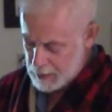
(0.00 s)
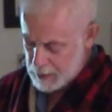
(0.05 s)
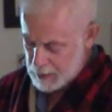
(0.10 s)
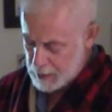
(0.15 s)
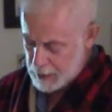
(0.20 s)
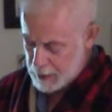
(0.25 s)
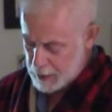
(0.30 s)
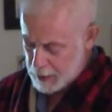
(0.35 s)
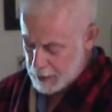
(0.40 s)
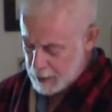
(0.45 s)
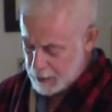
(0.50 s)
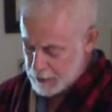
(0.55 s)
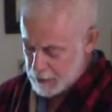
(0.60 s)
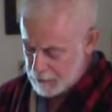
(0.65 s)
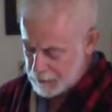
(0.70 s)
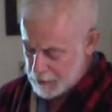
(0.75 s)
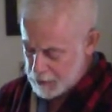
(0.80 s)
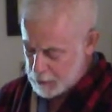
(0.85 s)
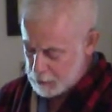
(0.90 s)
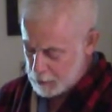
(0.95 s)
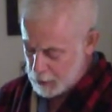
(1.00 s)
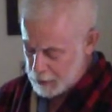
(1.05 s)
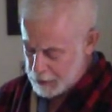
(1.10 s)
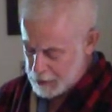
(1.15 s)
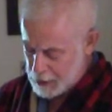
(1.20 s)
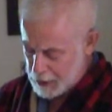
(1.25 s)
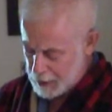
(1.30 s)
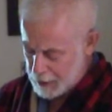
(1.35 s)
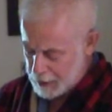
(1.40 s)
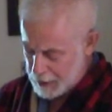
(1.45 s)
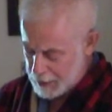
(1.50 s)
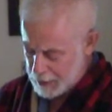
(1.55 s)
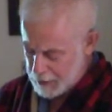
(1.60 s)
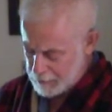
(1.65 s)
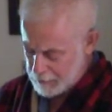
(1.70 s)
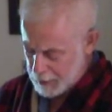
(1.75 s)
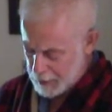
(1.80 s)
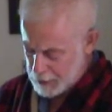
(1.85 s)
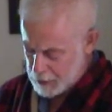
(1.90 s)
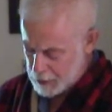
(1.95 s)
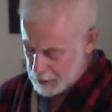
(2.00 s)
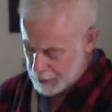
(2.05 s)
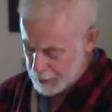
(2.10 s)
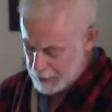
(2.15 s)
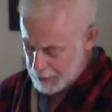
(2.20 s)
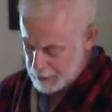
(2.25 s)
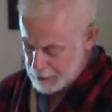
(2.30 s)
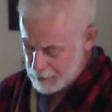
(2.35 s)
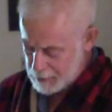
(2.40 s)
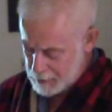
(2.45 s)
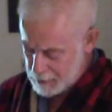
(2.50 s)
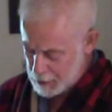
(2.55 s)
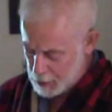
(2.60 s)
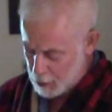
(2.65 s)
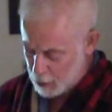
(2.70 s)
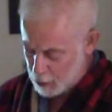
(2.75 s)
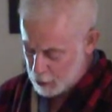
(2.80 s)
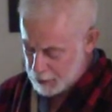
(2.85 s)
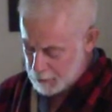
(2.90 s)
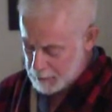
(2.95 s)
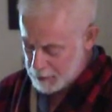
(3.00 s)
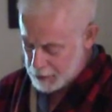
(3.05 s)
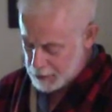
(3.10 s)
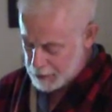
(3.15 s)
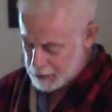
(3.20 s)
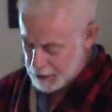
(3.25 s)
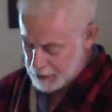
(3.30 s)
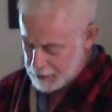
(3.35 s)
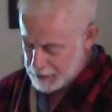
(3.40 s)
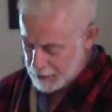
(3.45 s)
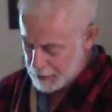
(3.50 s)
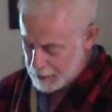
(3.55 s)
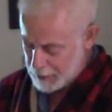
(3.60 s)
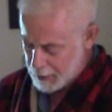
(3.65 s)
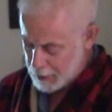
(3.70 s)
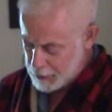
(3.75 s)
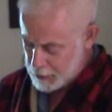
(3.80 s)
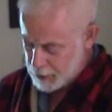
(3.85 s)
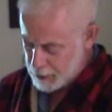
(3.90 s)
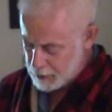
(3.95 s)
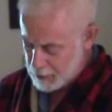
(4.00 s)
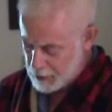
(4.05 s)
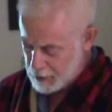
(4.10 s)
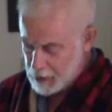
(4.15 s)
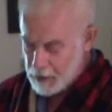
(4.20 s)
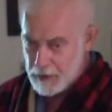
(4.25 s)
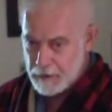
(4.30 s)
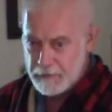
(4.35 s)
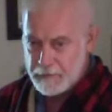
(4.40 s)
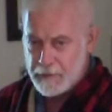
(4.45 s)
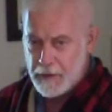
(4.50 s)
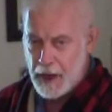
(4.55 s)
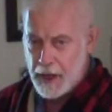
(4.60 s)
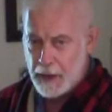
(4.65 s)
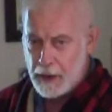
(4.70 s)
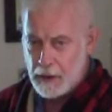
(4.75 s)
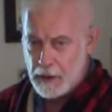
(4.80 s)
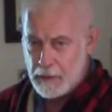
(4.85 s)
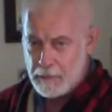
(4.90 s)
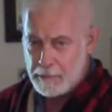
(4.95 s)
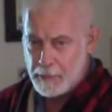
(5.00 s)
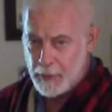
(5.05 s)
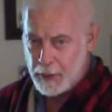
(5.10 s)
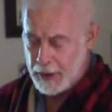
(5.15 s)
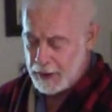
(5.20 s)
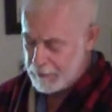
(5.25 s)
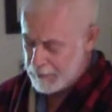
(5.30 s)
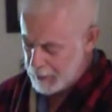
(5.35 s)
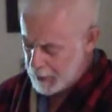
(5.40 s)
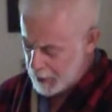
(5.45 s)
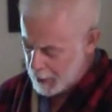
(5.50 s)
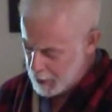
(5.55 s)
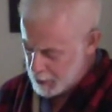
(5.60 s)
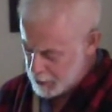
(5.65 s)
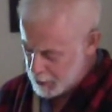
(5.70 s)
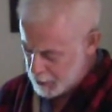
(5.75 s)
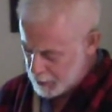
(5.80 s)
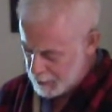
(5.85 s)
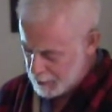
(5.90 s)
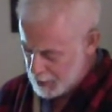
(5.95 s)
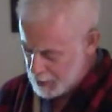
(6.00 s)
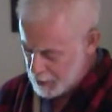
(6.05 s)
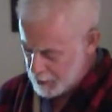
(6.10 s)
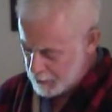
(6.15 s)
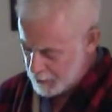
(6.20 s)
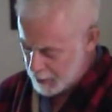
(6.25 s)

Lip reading: And each of us will die eventually, the ultimate disconnection, the final abbreviation,